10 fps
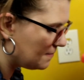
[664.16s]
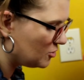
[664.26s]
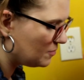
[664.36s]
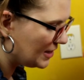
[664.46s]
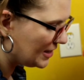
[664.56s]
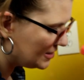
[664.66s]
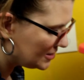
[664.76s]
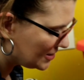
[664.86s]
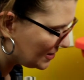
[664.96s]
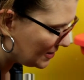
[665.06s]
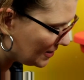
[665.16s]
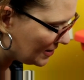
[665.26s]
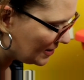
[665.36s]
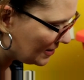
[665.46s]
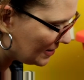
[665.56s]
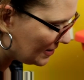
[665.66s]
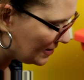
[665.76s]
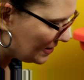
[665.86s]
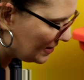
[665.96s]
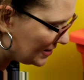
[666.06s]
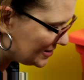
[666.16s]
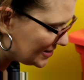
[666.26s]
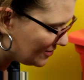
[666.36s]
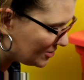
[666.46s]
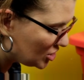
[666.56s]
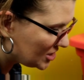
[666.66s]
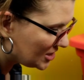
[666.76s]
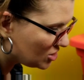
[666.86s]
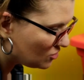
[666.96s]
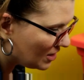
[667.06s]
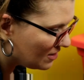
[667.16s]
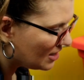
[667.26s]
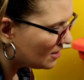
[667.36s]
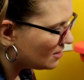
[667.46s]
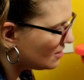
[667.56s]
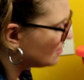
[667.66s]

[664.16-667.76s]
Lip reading: blue paint. Yes, that's what she said to do. And then